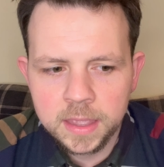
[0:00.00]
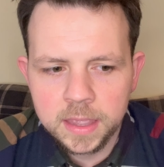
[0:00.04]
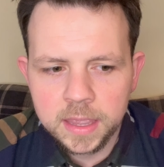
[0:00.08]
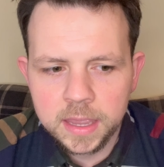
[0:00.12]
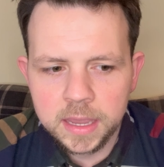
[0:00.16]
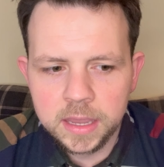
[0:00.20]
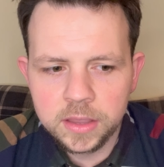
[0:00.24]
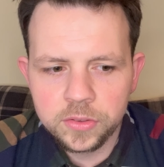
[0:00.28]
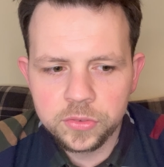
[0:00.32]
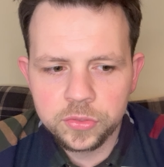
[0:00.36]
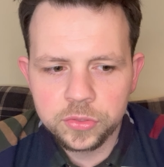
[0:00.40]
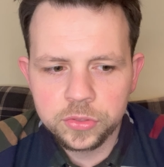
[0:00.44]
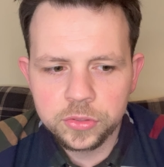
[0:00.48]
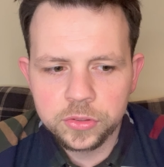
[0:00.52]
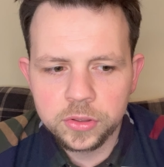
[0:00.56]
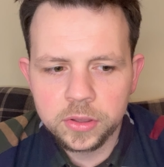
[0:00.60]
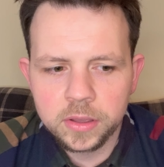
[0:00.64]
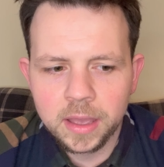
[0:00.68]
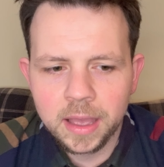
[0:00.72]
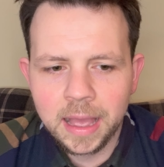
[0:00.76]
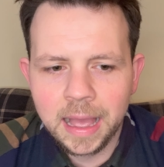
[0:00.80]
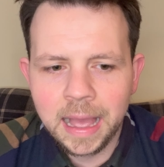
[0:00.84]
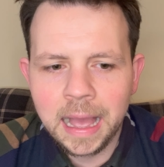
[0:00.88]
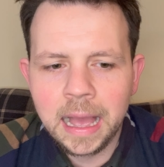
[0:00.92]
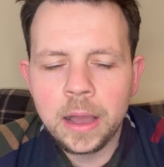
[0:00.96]
is
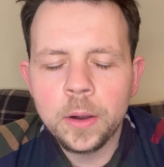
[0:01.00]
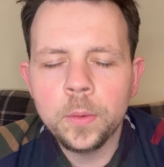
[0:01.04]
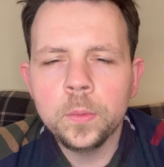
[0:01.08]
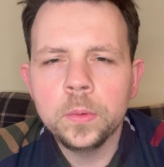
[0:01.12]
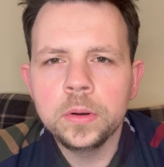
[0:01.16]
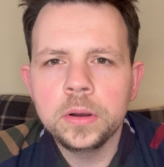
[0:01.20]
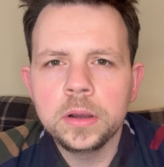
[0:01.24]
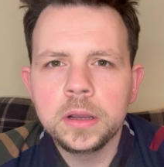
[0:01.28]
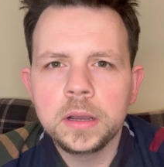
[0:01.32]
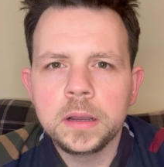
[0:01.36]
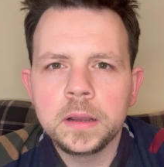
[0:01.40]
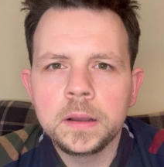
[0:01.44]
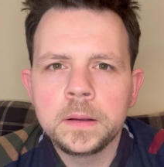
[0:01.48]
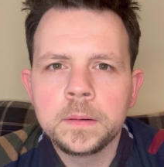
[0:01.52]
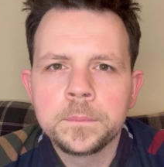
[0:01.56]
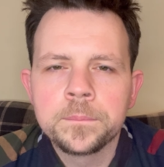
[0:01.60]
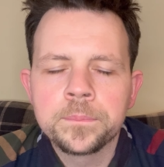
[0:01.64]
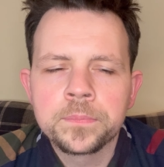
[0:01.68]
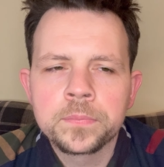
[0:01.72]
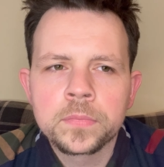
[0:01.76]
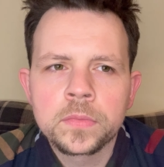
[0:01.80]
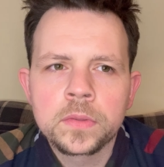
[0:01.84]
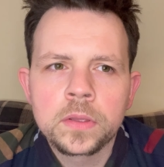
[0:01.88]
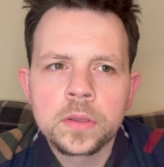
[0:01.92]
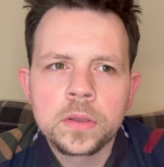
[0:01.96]
that our
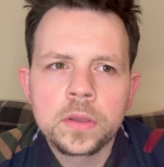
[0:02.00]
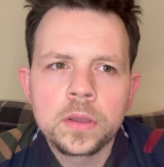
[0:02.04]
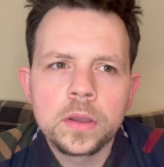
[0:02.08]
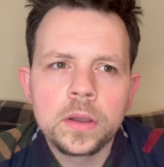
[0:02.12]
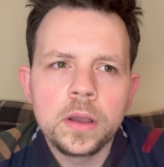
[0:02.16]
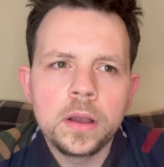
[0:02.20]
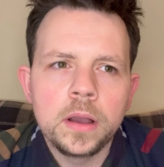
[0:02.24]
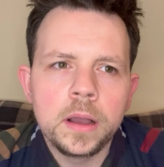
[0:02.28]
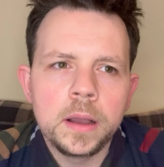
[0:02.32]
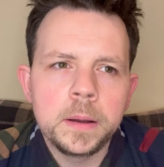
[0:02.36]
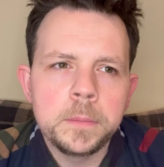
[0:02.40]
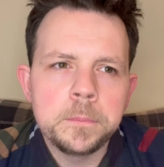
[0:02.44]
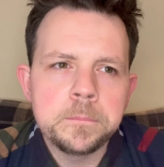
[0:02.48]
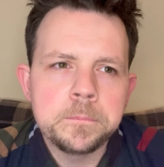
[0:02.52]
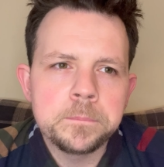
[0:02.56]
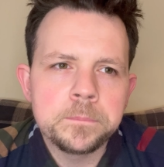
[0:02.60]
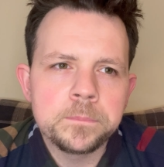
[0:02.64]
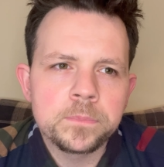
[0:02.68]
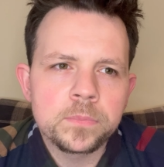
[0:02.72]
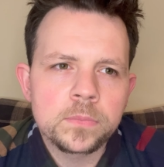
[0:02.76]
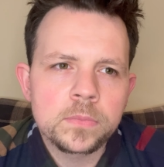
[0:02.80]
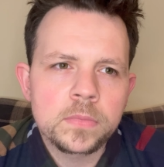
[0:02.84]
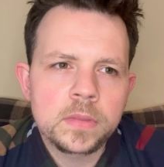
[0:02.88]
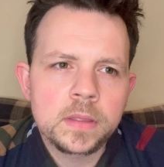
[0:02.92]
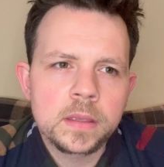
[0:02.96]

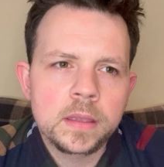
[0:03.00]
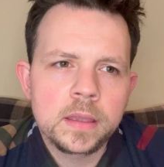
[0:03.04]
um,